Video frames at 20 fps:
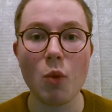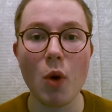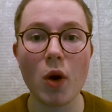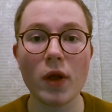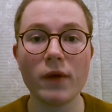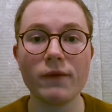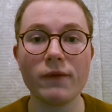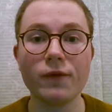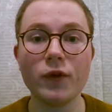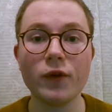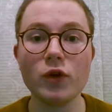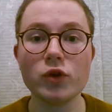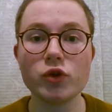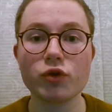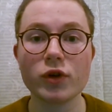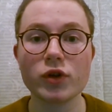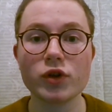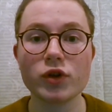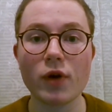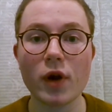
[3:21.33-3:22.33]
while in
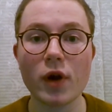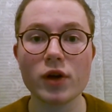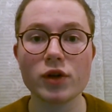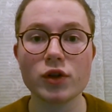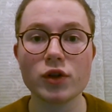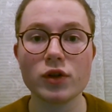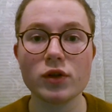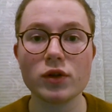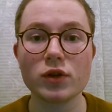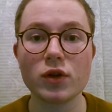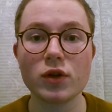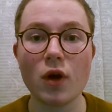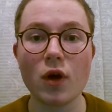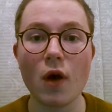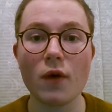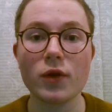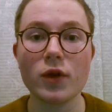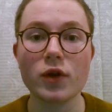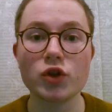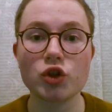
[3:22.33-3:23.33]
future iterations,
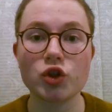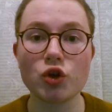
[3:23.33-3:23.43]
the